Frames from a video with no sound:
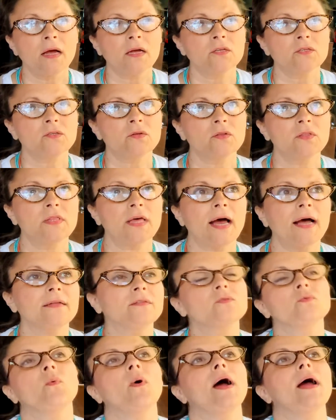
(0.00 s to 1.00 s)
So
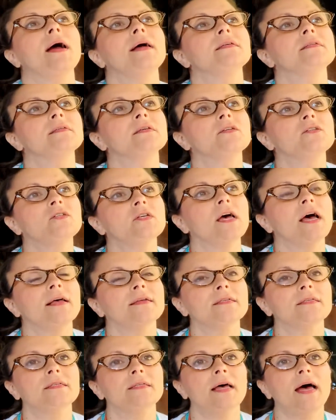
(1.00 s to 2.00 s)
that's why I
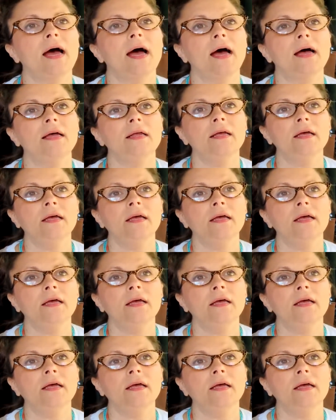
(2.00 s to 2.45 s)
suggest that